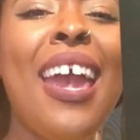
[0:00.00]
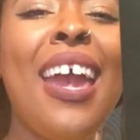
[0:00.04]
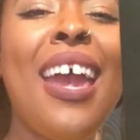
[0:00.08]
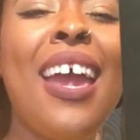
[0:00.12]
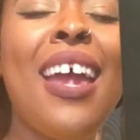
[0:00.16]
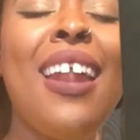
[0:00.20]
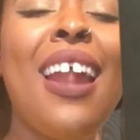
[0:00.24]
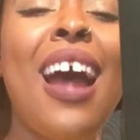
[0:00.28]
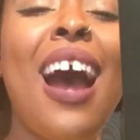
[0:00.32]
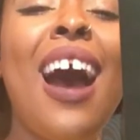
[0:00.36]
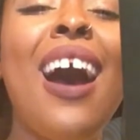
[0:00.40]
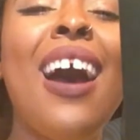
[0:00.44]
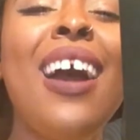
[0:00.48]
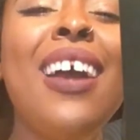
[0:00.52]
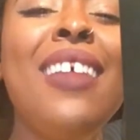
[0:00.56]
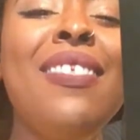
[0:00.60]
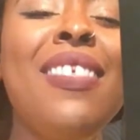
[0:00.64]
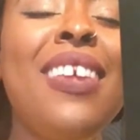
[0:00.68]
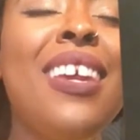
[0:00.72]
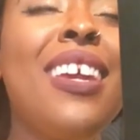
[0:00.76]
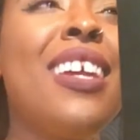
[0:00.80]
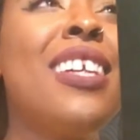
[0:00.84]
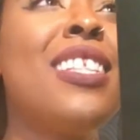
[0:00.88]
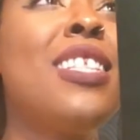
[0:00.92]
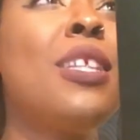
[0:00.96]
And I
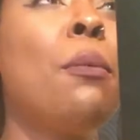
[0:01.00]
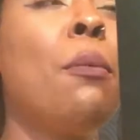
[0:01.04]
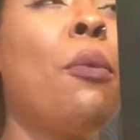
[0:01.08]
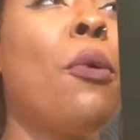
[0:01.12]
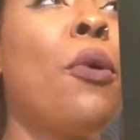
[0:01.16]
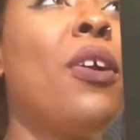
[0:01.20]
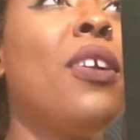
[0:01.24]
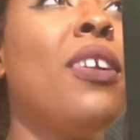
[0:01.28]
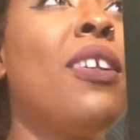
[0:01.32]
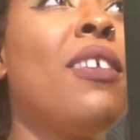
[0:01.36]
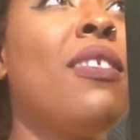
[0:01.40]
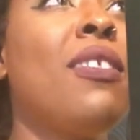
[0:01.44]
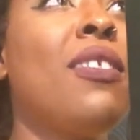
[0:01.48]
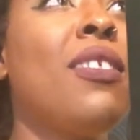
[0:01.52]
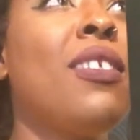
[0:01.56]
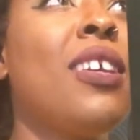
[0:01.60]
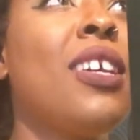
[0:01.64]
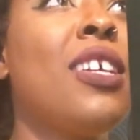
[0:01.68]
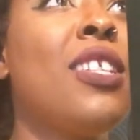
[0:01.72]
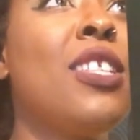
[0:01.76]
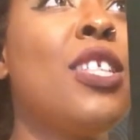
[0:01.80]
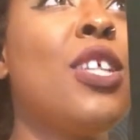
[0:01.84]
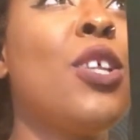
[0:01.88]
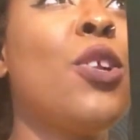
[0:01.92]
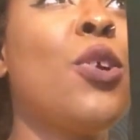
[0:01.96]
think it's important to
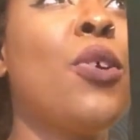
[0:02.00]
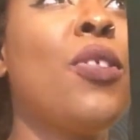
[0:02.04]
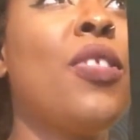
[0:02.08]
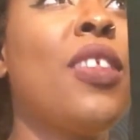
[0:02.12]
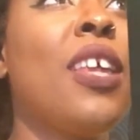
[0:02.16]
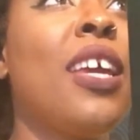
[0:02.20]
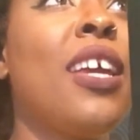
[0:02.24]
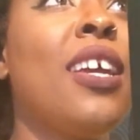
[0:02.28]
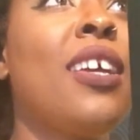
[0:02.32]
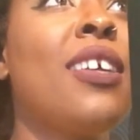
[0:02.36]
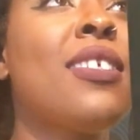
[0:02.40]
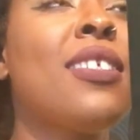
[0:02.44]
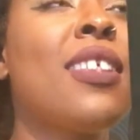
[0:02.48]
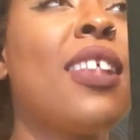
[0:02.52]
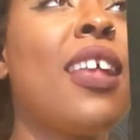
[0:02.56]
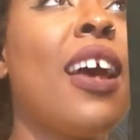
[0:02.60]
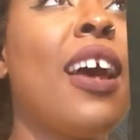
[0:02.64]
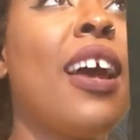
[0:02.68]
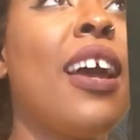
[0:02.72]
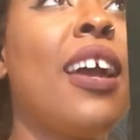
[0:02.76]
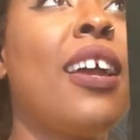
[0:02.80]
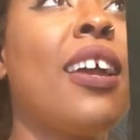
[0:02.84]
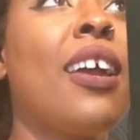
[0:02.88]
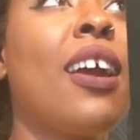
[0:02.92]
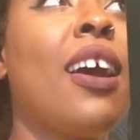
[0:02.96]
consider things
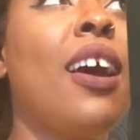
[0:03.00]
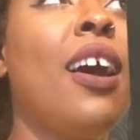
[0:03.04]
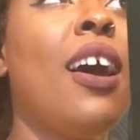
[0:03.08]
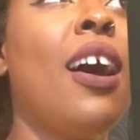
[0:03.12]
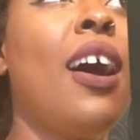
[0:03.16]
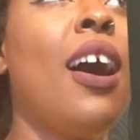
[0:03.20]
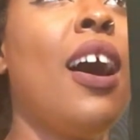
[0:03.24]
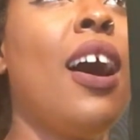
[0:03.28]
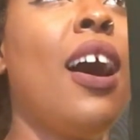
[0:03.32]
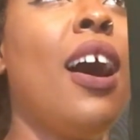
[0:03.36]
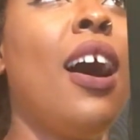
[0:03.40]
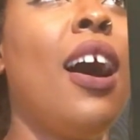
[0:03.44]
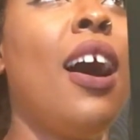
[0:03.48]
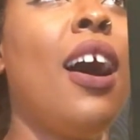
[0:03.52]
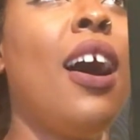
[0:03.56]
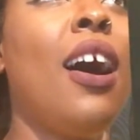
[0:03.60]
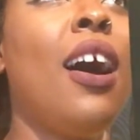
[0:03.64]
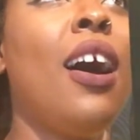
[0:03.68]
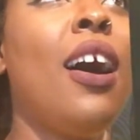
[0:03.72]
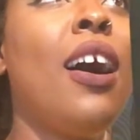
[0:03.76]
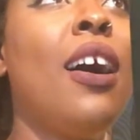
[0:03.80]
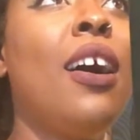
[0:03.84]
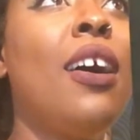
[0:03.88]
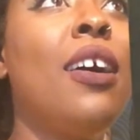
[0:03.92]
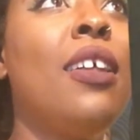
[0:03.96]
like
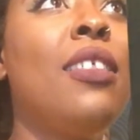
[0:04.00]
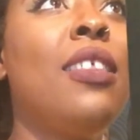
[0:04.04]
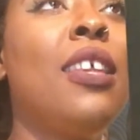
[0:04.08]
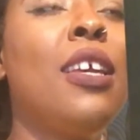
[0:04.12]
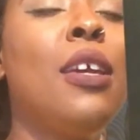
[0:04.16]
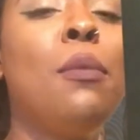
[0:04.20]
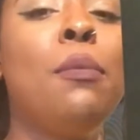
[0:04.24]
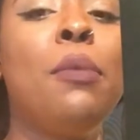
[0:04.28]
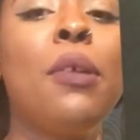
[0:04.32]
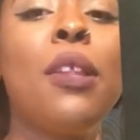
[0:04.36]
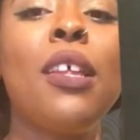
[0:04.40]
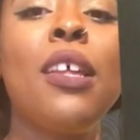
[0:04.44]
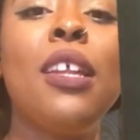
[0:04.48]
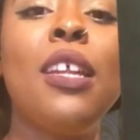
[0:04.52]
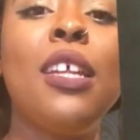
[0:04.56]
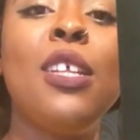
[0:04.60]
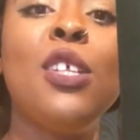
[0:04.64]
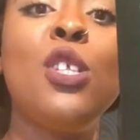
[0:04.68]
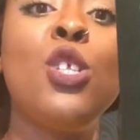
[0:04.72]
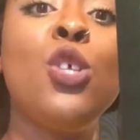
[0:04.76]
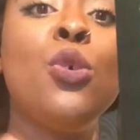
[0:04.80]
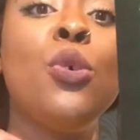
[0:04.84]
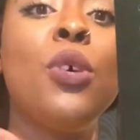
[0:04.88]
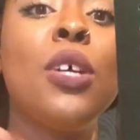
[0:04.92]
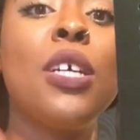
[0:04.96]
the ability
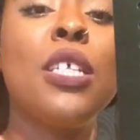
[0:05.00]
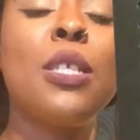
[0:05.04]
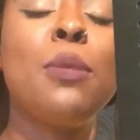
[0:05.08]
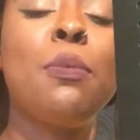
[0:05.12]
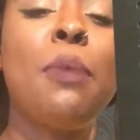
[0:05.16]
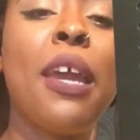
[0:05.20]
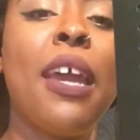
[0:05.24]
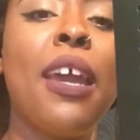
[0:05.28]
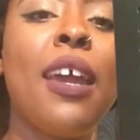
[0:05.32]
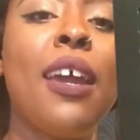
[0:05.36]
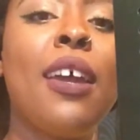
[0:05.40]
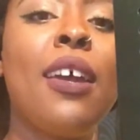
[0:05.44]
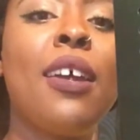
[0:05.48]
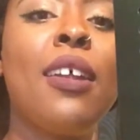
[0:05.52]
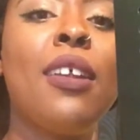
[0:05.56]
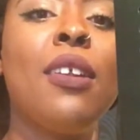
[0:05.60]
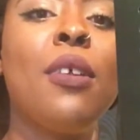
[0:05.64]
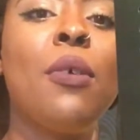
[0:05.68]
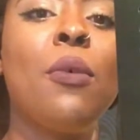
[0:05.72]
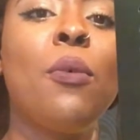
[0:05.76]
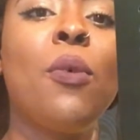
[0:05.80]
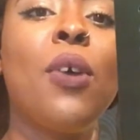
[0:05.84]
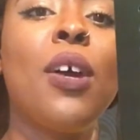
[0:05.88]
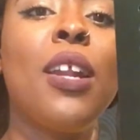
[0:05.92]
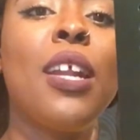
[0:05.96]
to expand
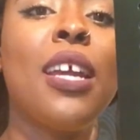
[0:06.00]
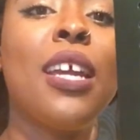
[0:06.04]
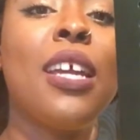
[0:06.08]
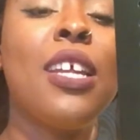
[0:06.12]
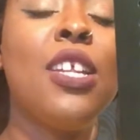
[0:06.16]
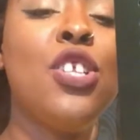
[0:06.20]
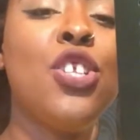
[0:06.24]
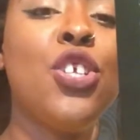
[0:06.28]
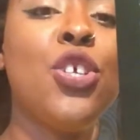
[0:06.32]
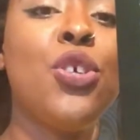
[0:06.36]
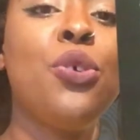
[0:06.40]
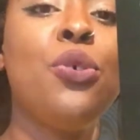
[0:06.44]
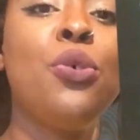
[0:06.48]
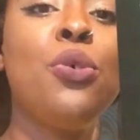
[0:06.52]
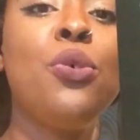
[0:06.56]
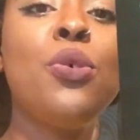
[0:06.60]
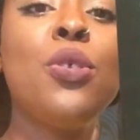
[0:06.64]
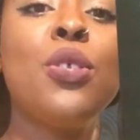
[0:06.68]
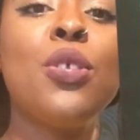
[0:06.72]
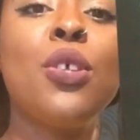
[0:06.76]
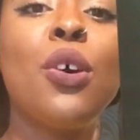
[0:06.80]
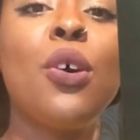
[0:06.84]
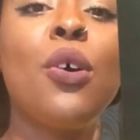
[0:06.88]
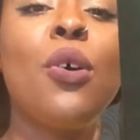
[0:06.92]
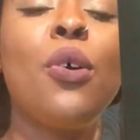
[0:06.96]
what it can do.
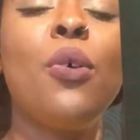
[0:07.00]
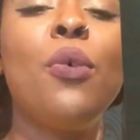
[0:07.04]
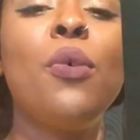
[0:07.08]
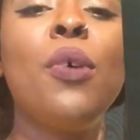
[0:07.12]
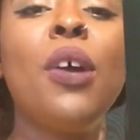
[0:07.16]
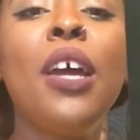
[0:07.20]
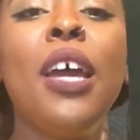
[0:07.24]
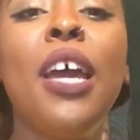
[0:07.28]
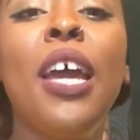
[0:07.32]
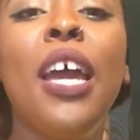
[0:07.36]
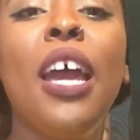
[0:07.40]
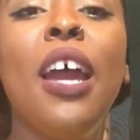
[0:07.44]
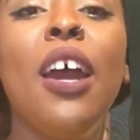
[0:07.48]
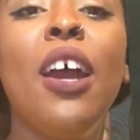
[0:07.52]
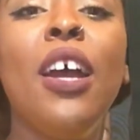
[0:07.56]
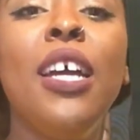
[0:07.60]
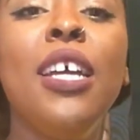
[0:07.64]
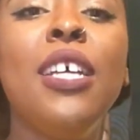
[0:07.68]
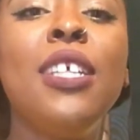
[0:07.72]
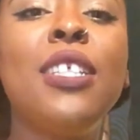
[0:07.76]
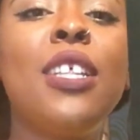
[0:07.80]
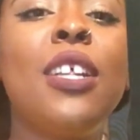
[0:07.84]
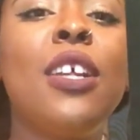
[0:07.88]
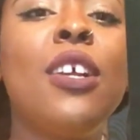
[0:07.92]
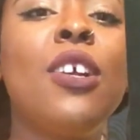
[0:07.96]
So
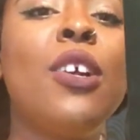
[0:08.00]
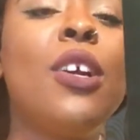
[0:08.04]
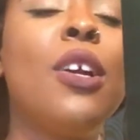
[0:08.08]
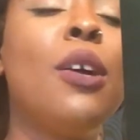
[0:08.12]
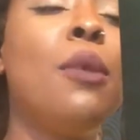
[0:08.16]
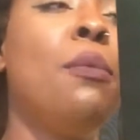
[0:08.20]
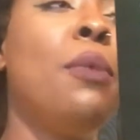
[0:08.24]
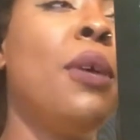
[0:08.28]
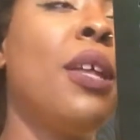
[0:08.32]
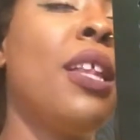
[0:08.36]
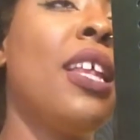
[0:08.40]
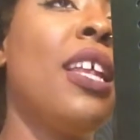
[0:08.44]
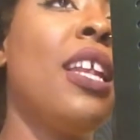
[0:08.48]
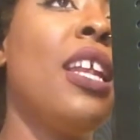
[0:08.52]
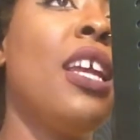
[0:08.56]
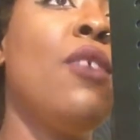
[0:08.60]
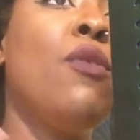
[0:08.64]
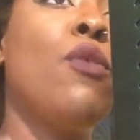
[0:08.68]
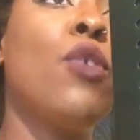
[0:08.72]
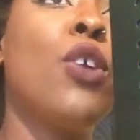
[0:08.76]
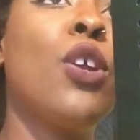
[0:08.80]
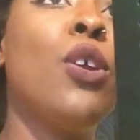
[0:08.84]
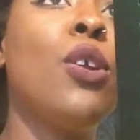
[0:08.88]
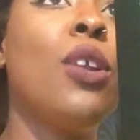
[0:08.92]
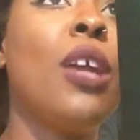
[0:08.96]
is there ability
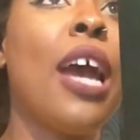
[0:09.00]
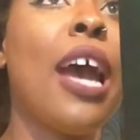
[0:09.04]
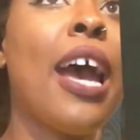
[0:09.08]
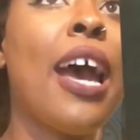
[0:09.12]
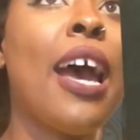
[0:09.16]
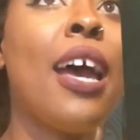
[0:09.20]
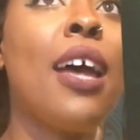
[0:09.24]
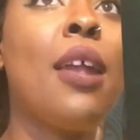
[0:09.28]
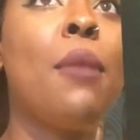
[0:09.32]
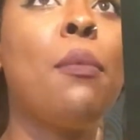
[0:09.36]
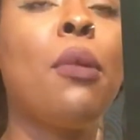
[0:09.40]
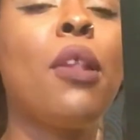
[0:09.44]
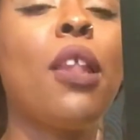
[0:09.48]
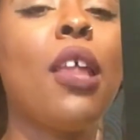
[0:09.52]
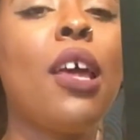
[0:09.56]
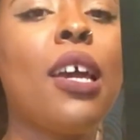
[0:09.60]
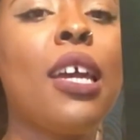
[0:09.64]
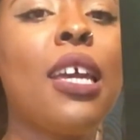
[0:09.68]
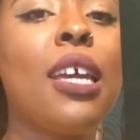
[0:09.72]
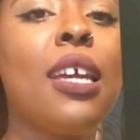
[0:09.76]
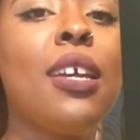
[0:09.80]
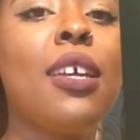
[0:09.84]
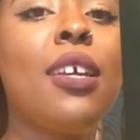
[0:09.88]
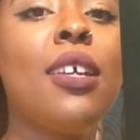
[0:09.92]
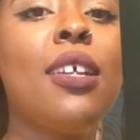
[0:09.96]
for you to add
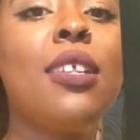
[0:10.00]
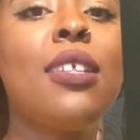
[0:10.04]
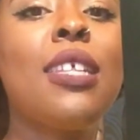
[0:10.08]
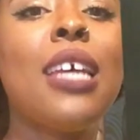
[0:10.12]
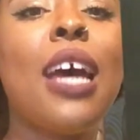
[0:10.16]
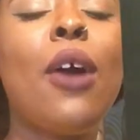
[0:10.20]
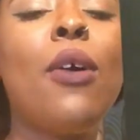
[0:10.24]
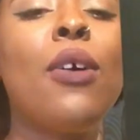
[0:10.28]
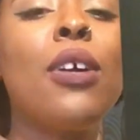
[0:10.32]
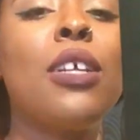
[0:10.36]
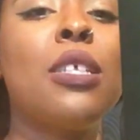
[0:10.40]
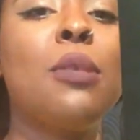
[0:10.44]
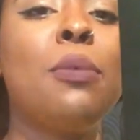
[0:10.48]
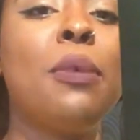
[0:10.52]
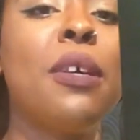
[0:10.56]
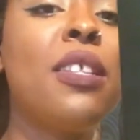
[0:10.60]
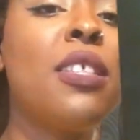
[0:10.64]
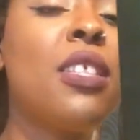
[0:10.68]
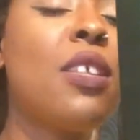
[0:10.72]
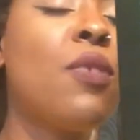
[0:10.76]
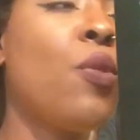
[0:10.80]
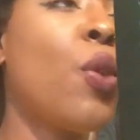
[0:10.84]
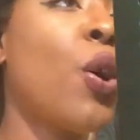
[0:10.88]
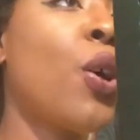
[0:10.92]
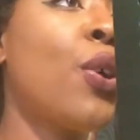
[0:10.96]
plugins? How
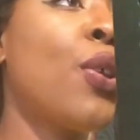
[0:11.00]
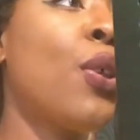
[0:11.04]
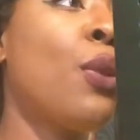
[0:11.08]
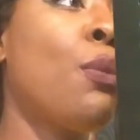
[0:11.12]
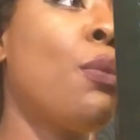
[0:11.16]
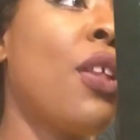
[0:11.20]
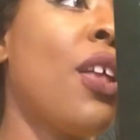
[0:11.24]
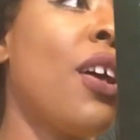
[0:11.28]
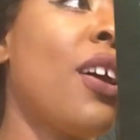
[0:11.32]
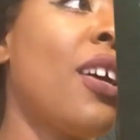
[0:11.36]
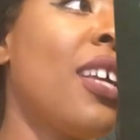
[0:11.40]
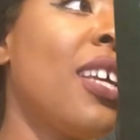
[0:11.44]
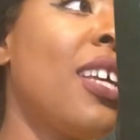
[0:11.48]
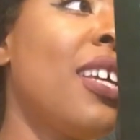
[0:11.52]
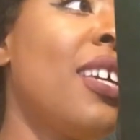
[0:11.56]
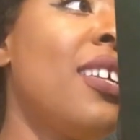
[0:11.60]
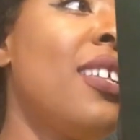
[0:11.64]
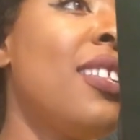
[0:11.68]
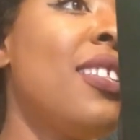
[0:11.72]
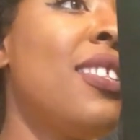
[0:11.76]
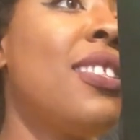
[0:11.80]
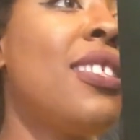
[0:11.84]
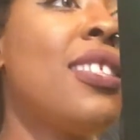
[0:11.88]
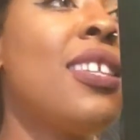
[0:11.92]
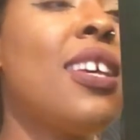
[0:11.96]
expensive are the
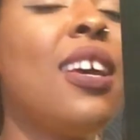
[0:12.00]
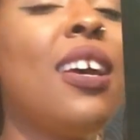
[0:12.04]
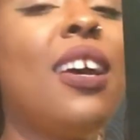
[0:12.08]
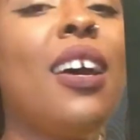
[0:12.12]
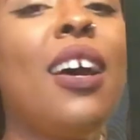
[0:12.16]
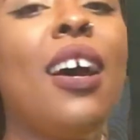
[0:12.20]
plugins?